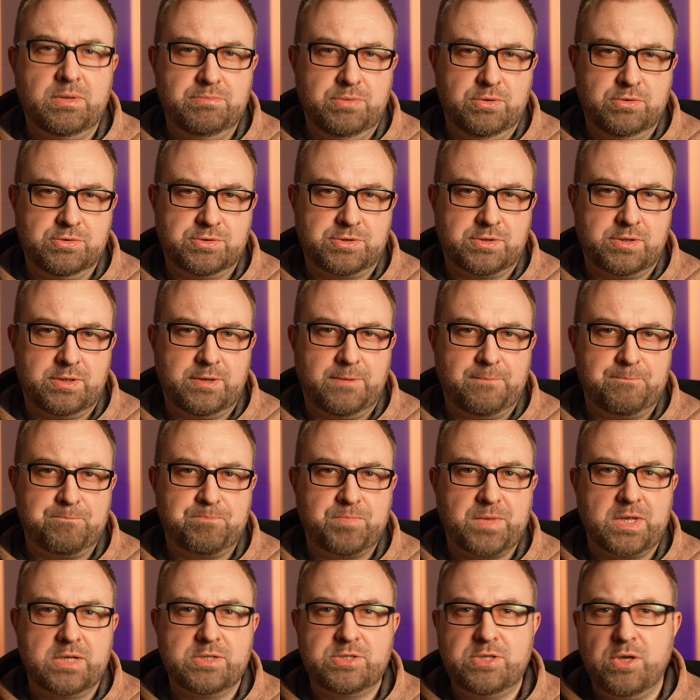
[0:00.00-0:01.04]
Booster,
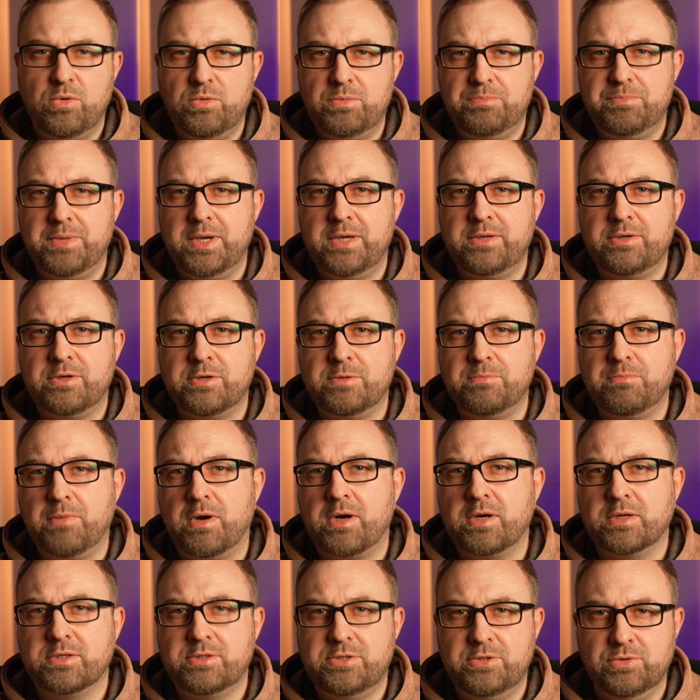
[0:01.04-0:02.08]
Tone Bender
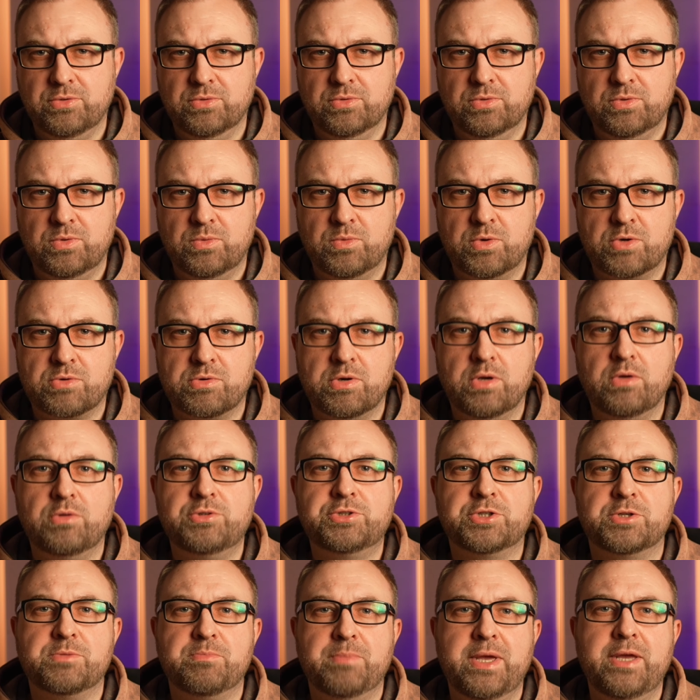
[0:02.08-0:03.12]
Mark II were all
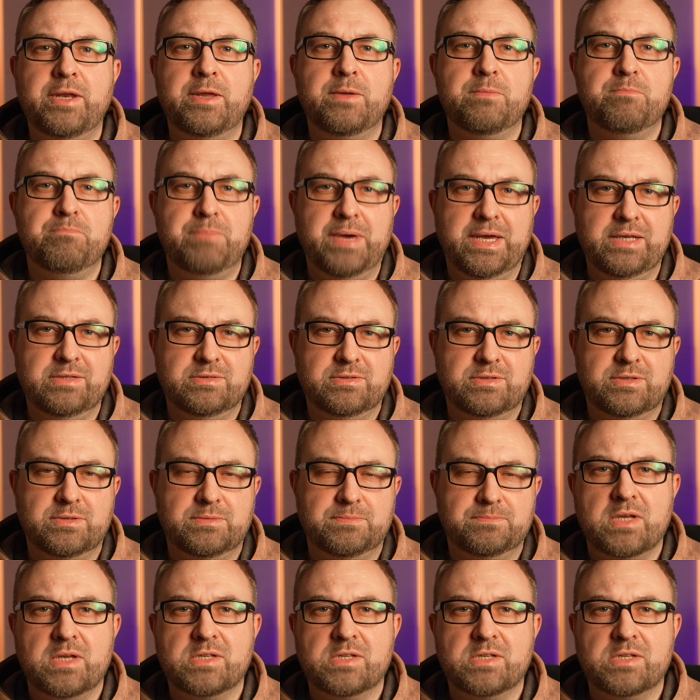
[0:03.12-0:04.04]
germanium based.